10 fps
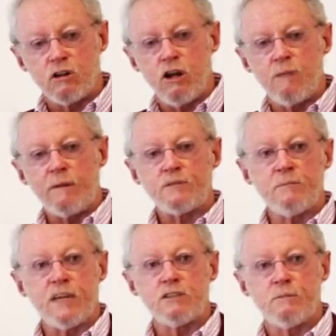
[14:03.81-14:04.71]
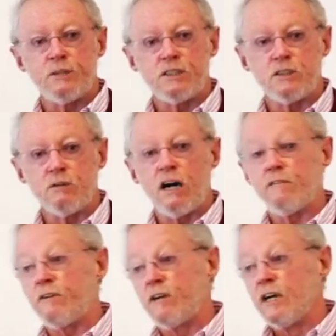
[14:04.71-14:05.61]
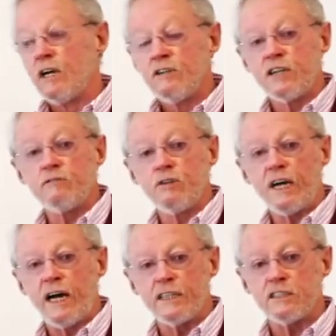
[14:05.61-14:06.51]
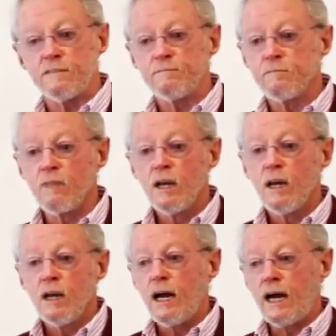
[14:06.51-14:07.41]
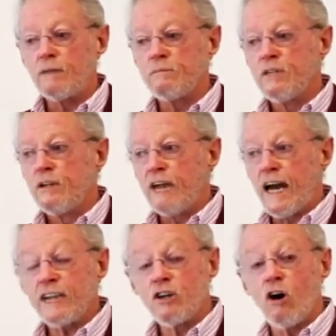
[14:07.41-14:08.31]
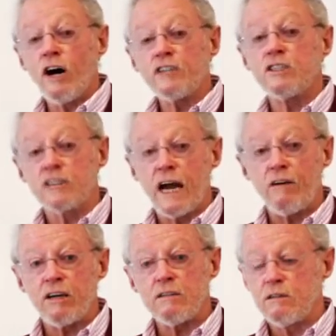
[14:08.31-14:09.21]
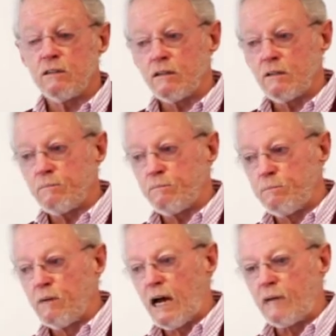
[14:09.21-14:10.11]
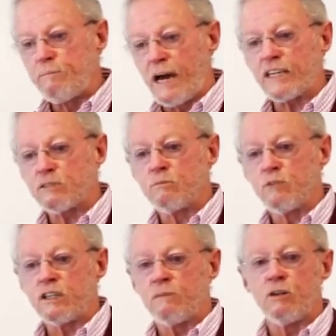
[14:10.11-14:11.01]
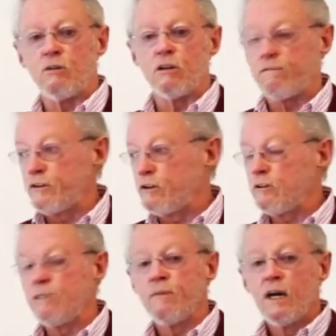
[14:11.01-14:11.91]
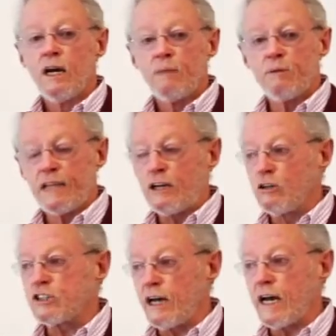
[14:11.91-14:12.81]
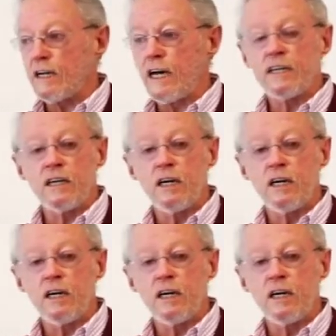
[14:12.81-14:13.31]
climb up to Machu Picchu over several days. They had guides that carried packs with them and all the food, but they also had an 8